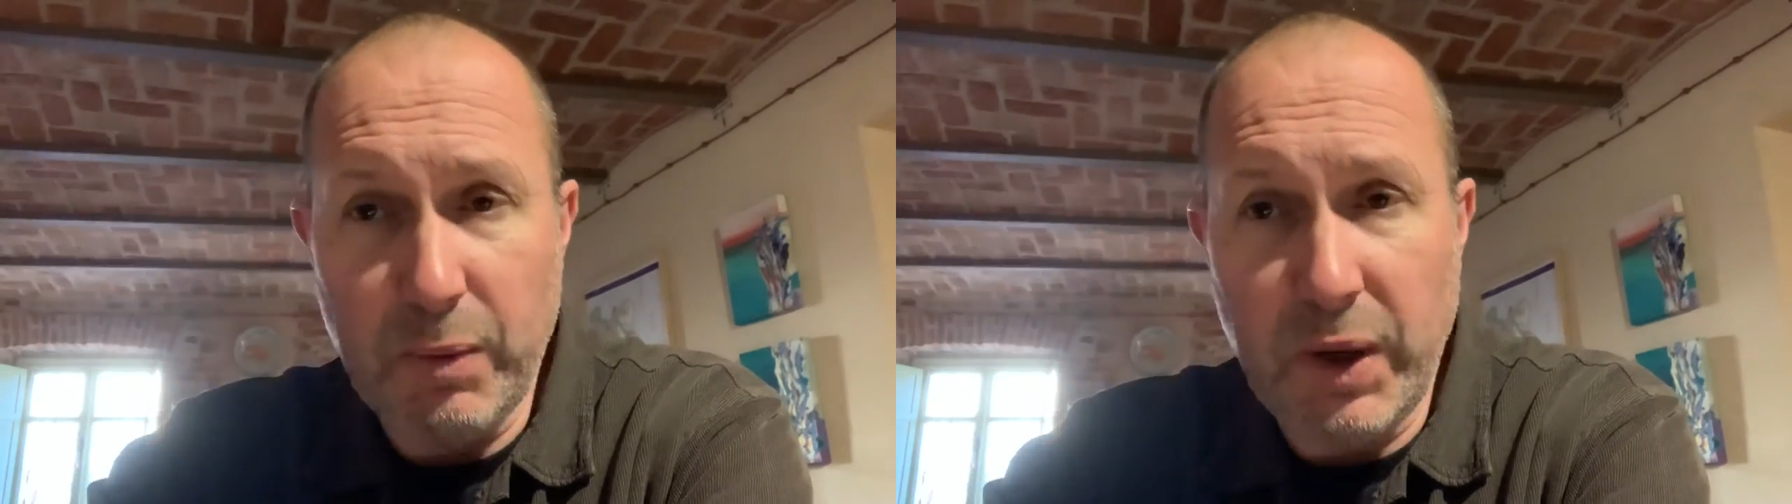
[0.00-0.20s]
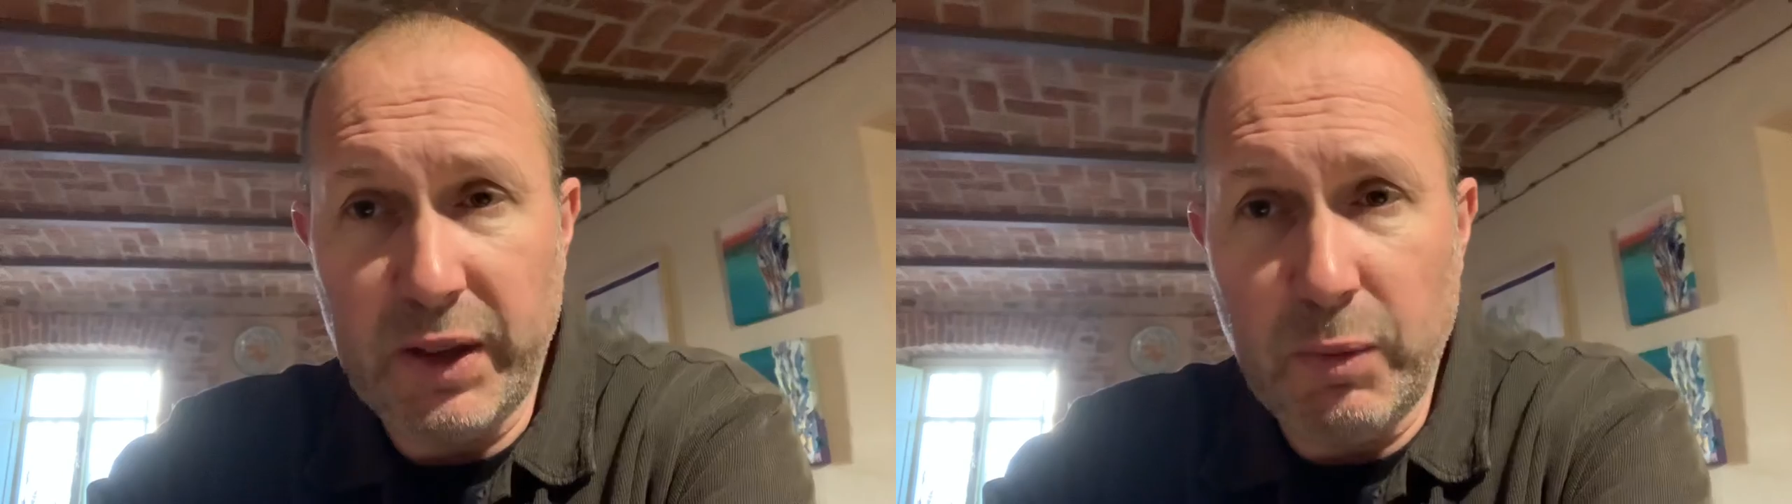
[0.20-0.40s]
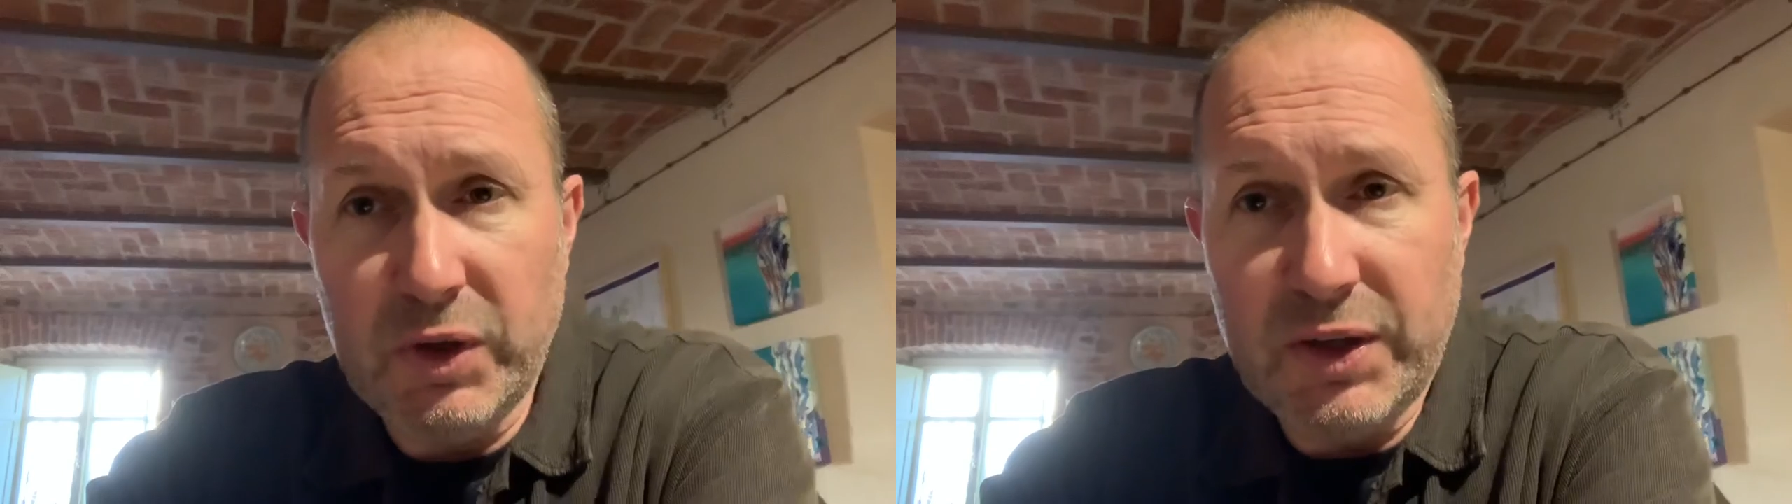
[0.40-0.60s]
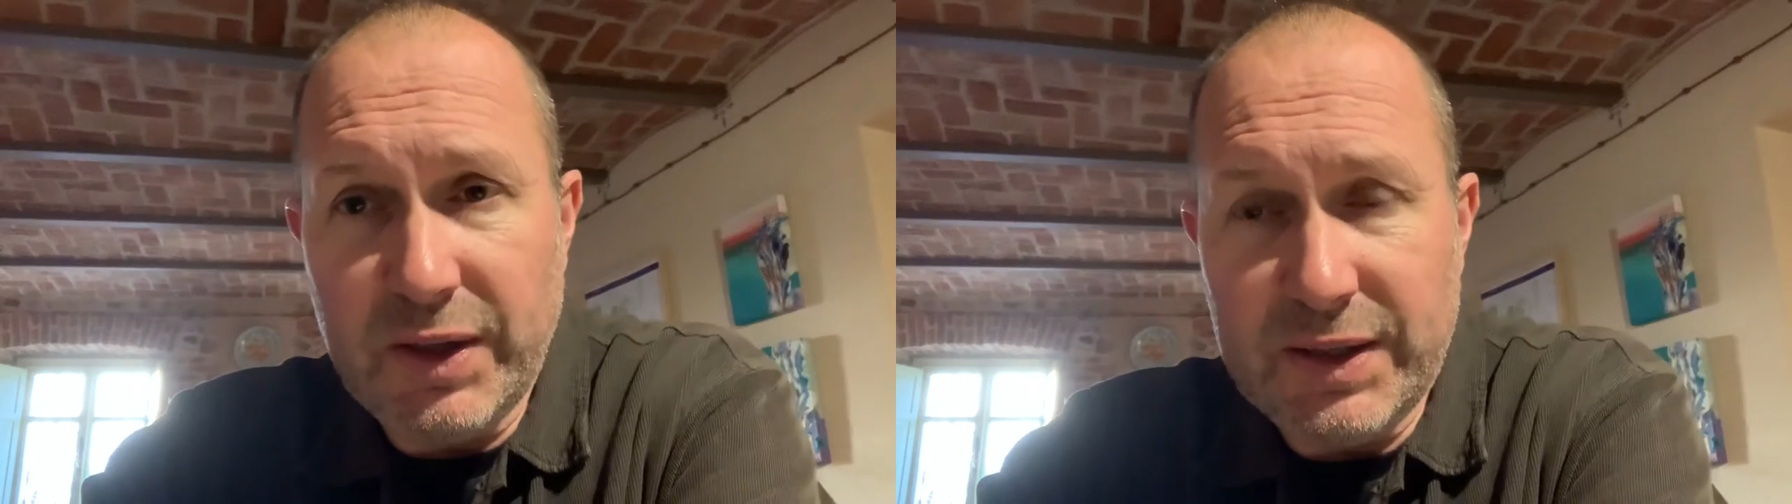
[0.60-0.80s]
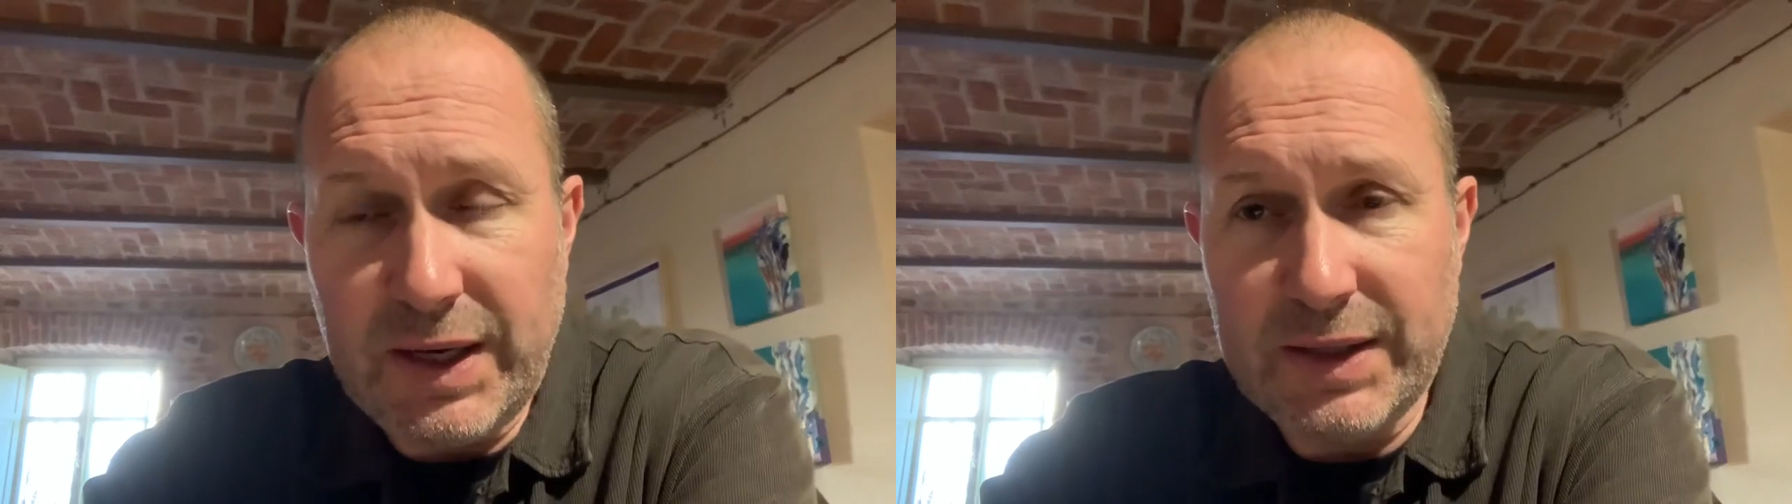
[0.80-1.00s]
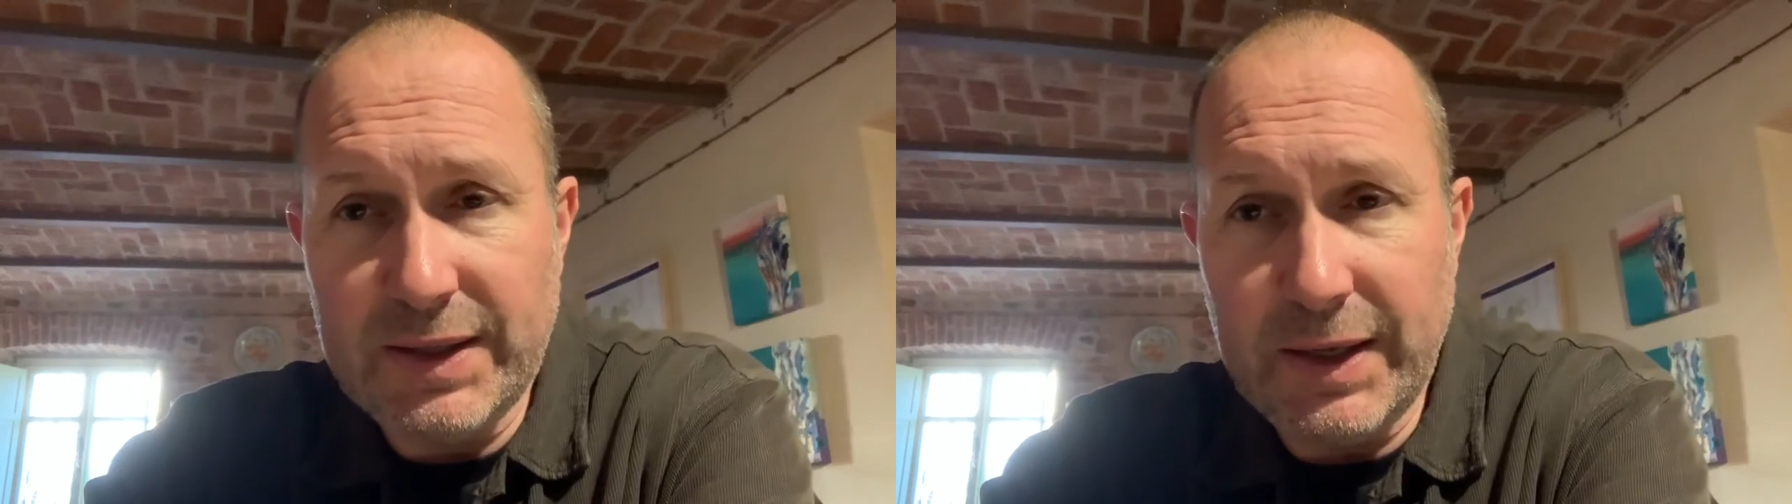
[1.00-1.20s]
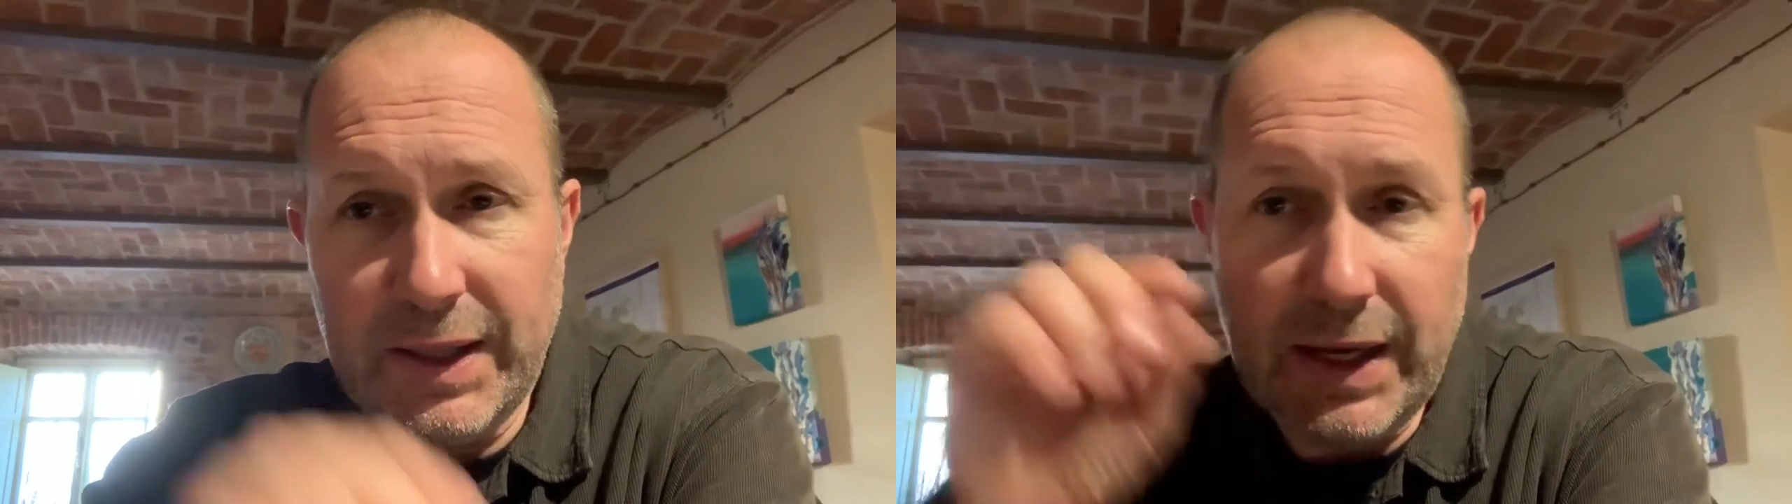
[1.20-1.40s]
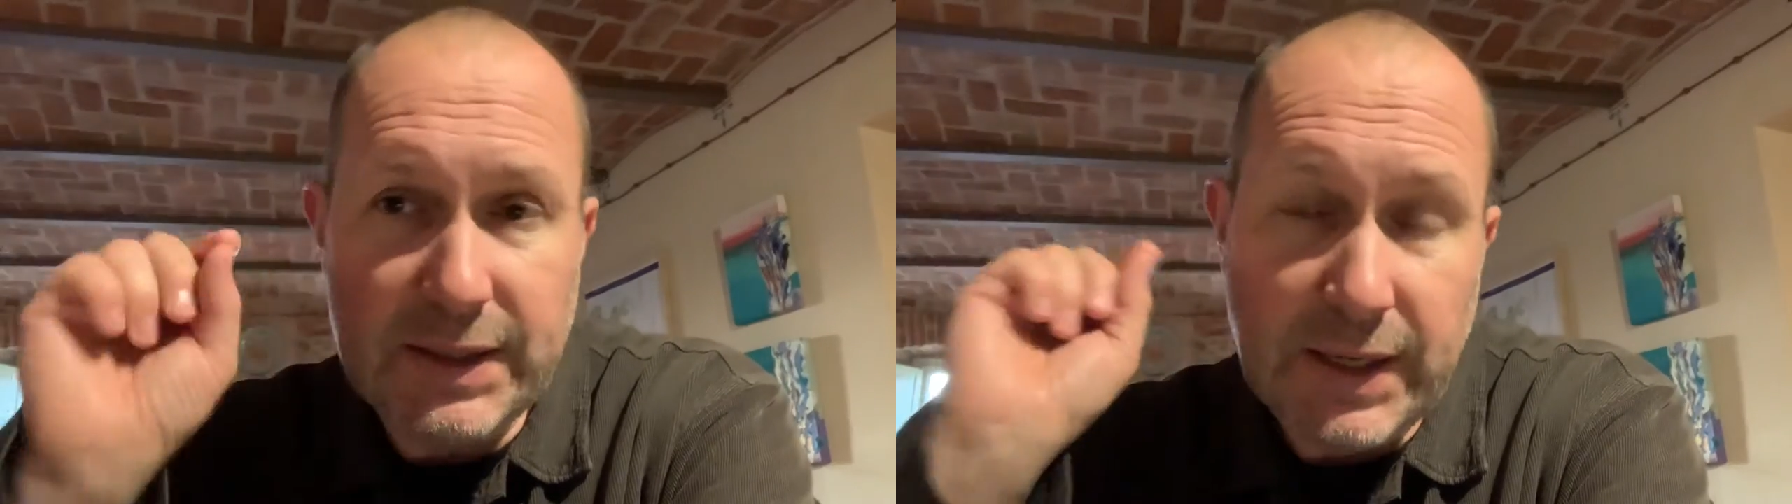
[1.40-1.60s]
wine that we'll do at the tasting at
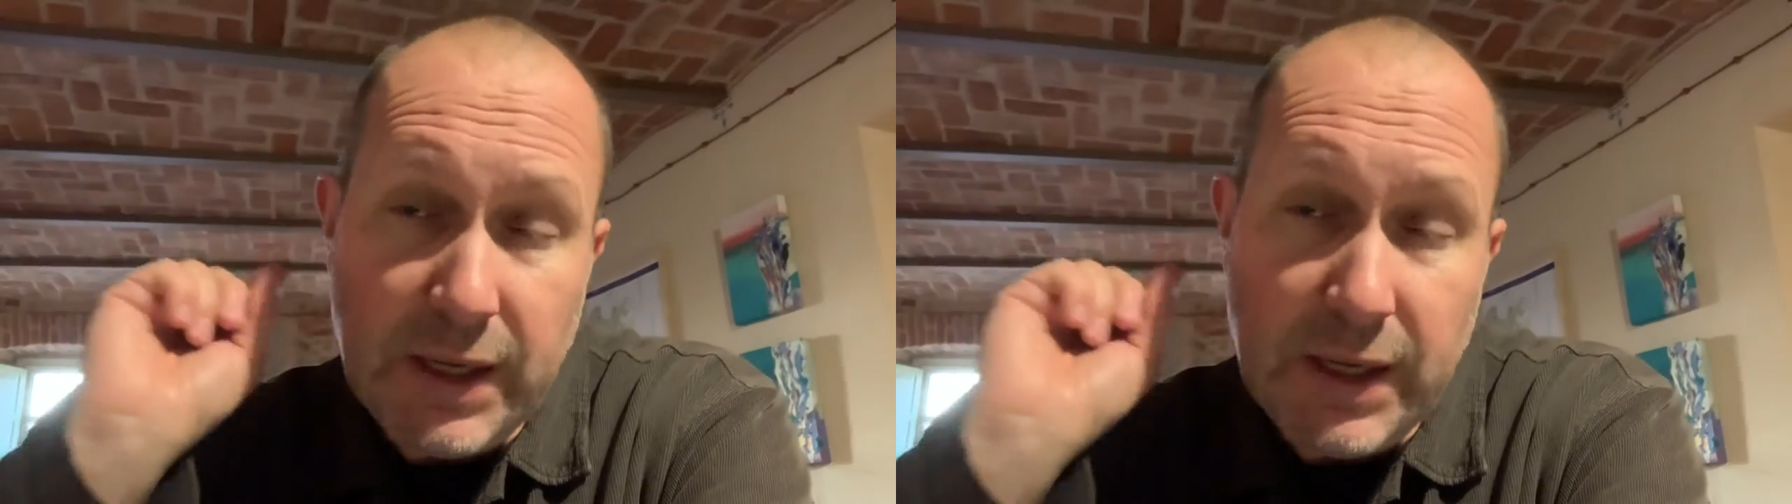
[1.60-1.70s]
the end.